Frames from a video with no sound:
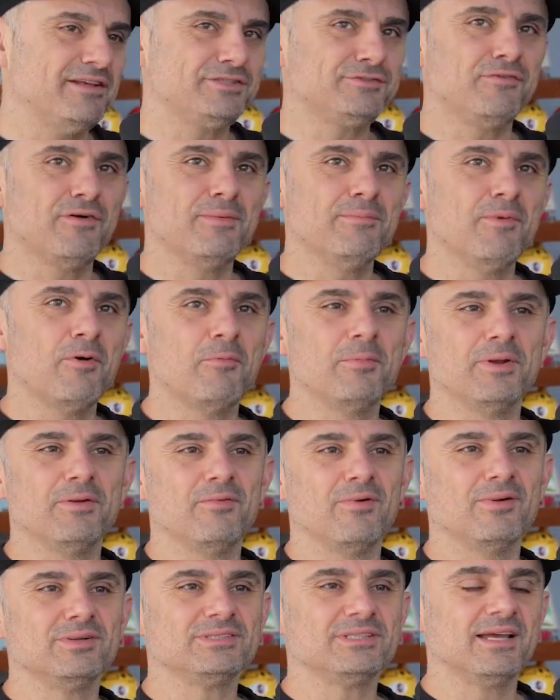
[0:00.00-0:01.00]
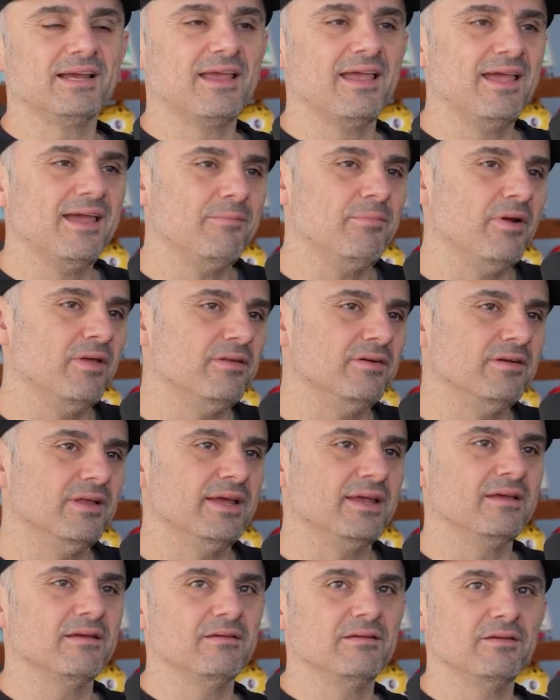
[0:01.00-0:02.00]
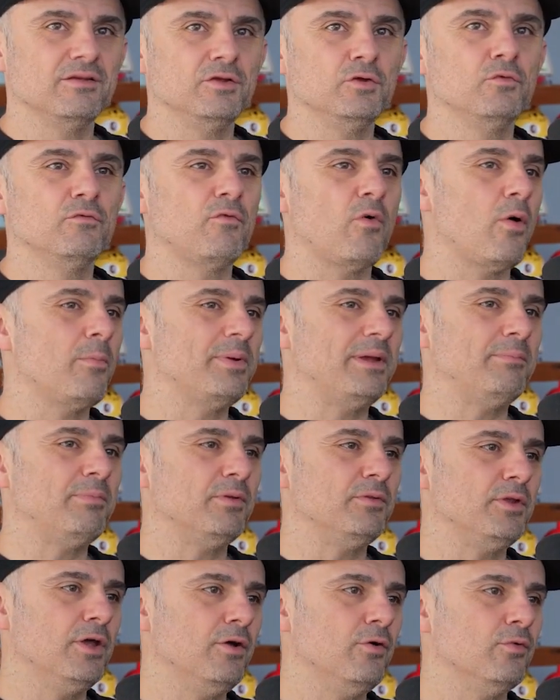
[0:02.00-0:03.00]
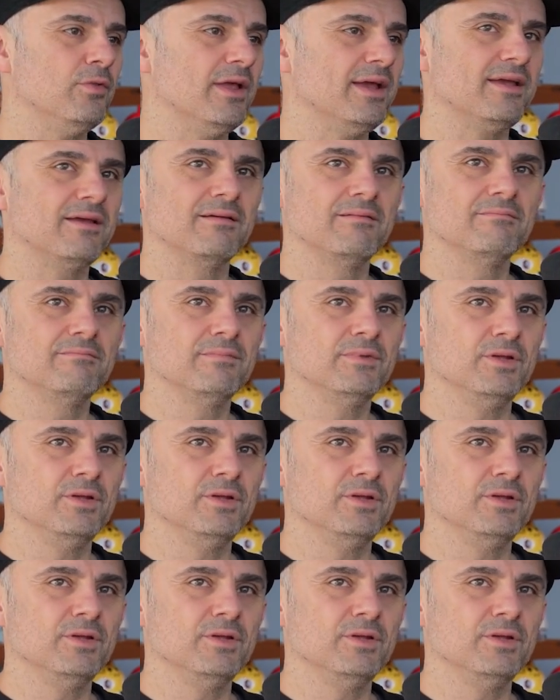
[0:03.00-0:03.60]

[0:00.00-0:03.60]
this fun moment where I was like, hey, brother, like, you of all people know, like,